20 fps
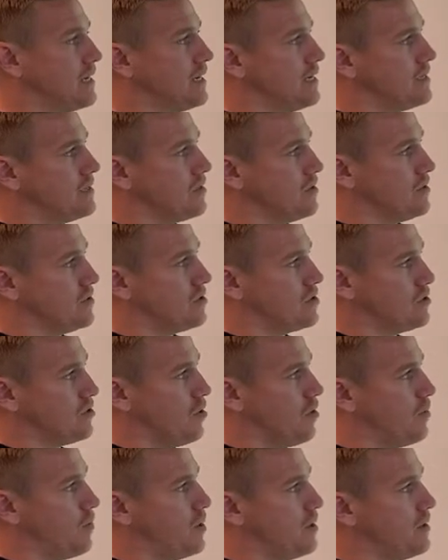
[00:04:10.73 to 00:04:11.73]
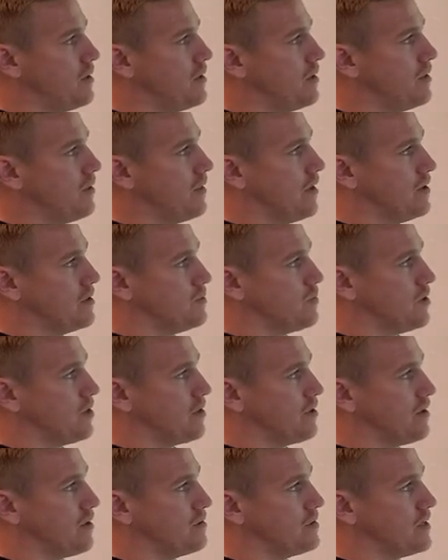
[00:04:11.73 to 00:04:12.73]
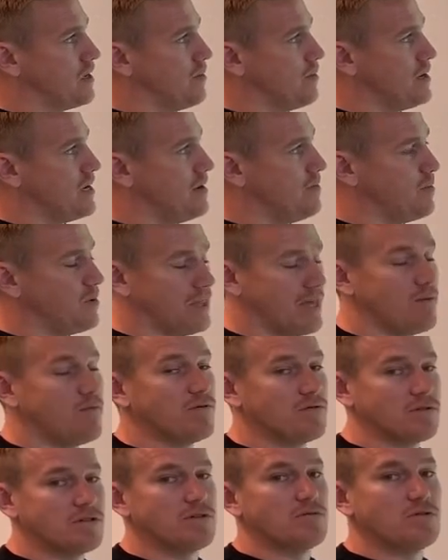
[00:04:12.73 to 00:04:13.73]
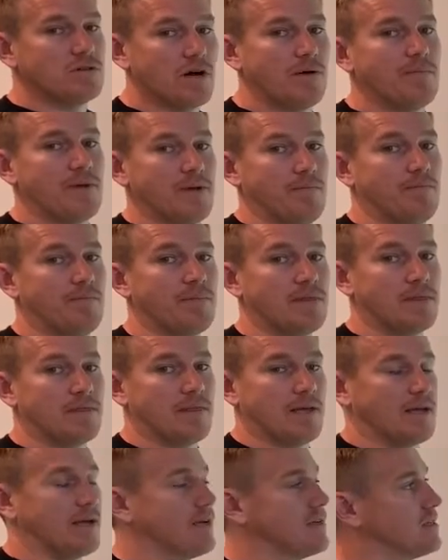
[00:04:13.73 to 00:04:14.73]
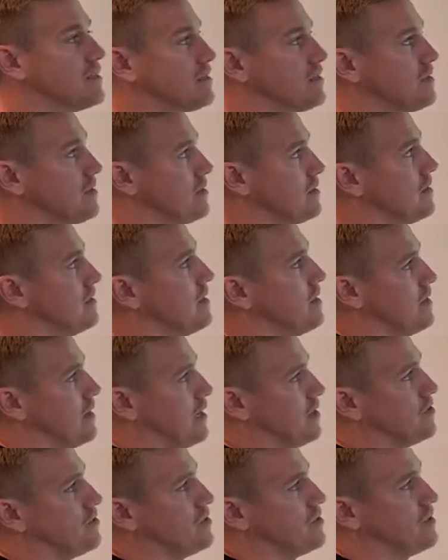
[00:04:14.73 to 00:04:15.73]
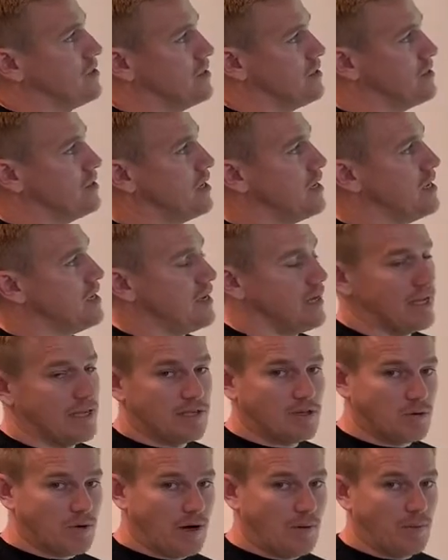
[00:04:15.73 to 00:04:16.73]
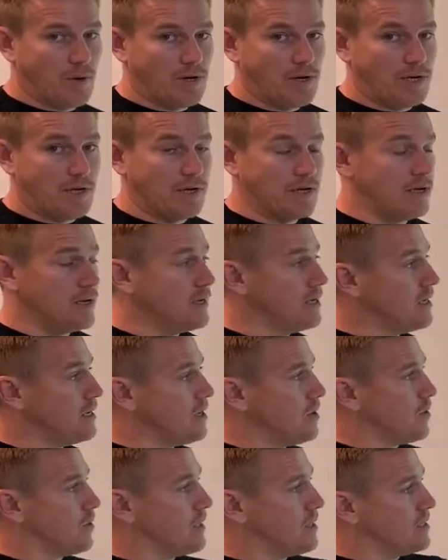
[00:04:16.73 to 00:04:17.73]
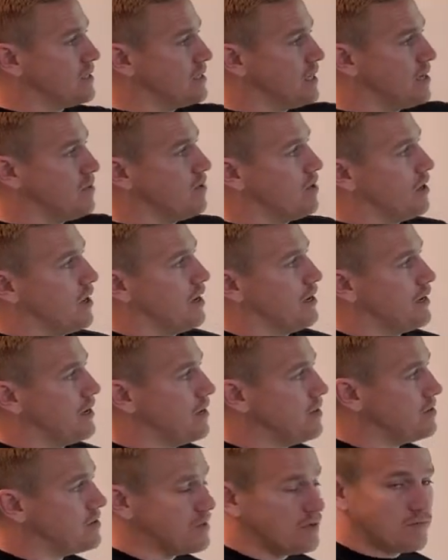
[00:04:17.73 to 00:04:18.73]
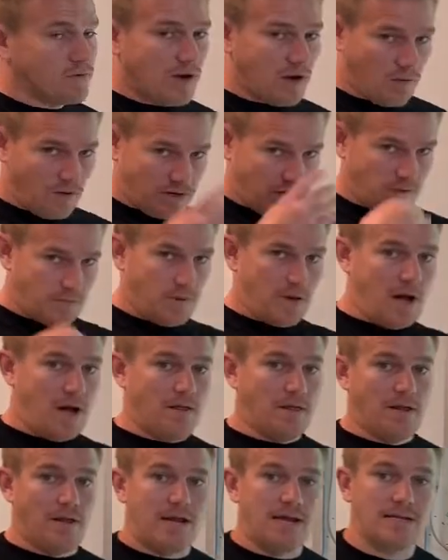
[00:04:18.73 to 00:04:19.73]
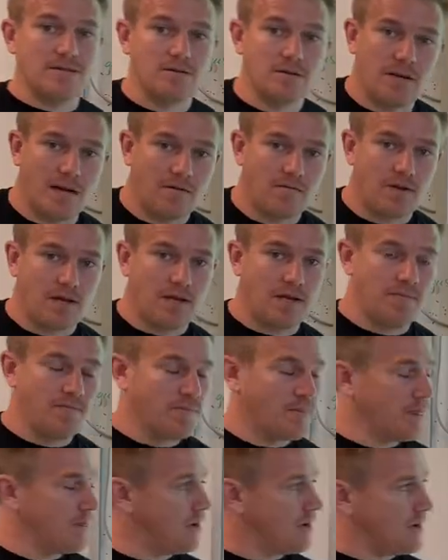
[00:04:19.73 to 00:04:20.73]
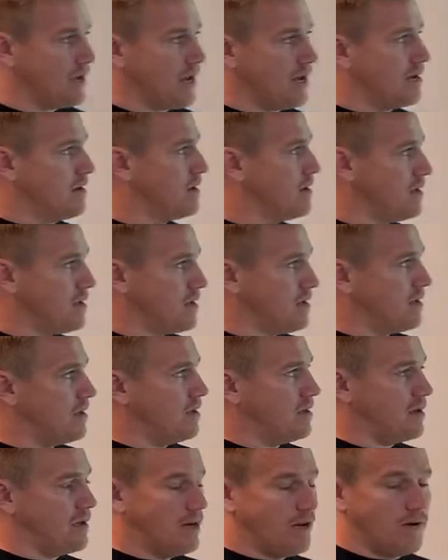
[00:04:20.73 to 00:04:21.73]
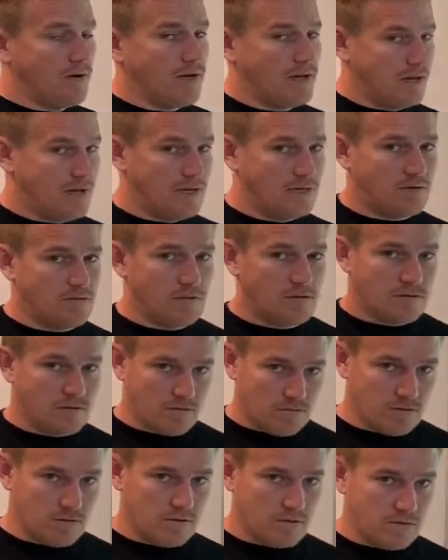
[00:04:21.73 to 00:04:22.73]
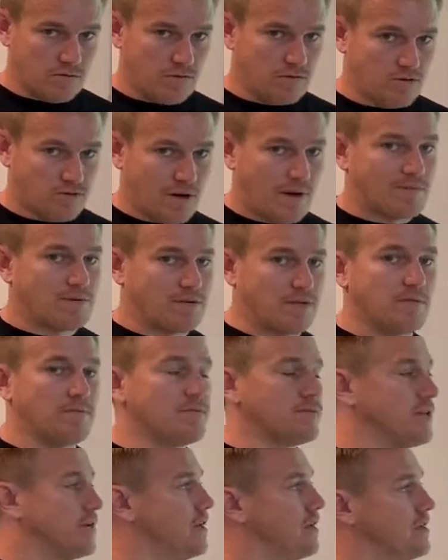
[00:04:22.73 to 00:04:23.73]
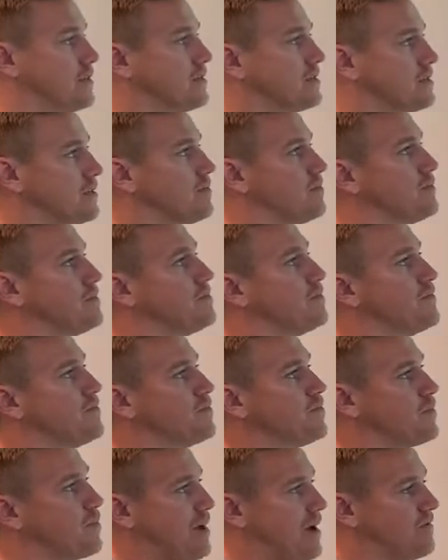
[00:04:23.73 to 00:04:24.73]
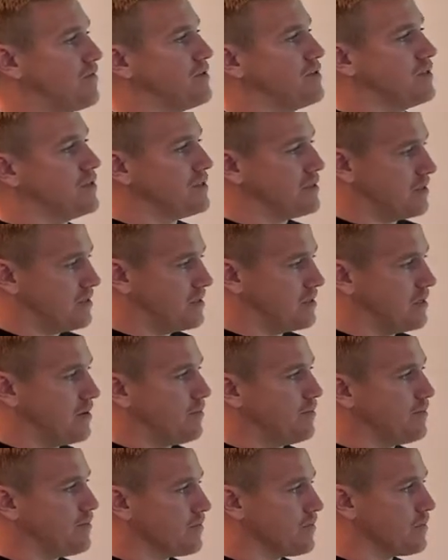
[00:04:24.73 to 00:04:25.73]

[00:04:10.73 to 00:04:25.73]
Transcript: to stop those microbes coming in, but they will still come in. They are still entrances into our body. We can see we've got our nose as well, which is part of the nasal cavity. Again, hairs will trap some dirt and some pathogens and some